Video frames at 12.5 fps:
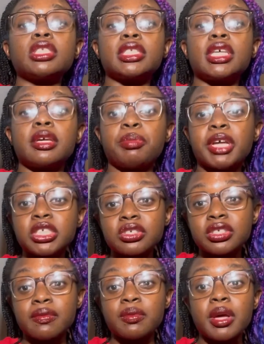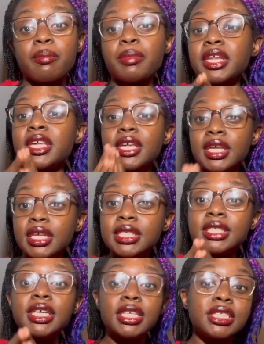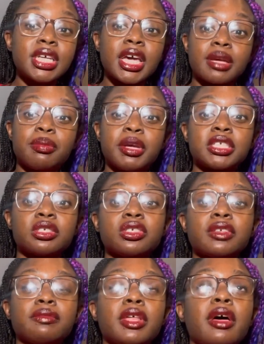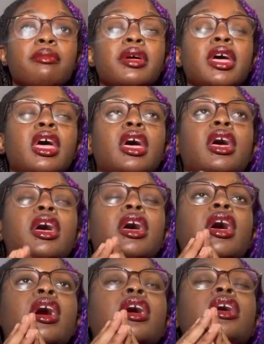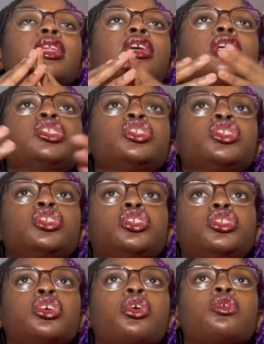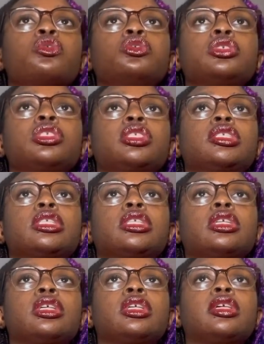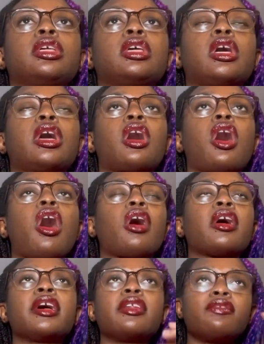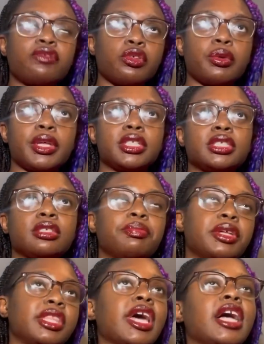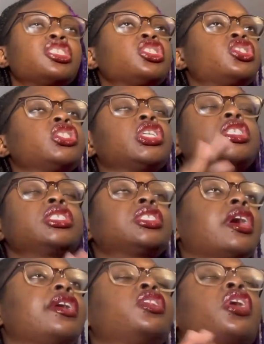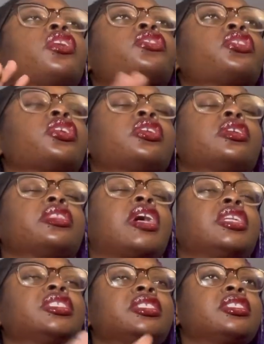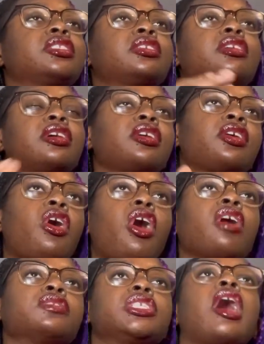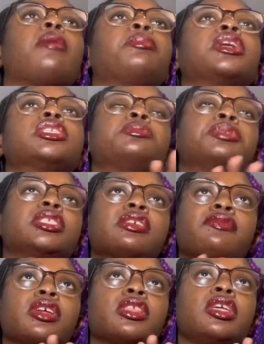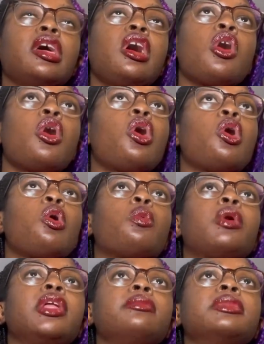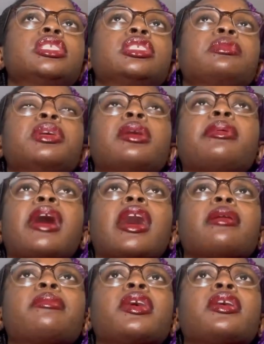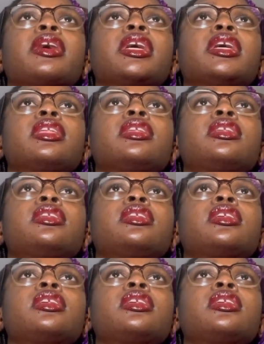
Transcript: to take pictures of them but he did take pictures of them and it just shows our influence but that's just another that's off topic specifically what it means to be a black american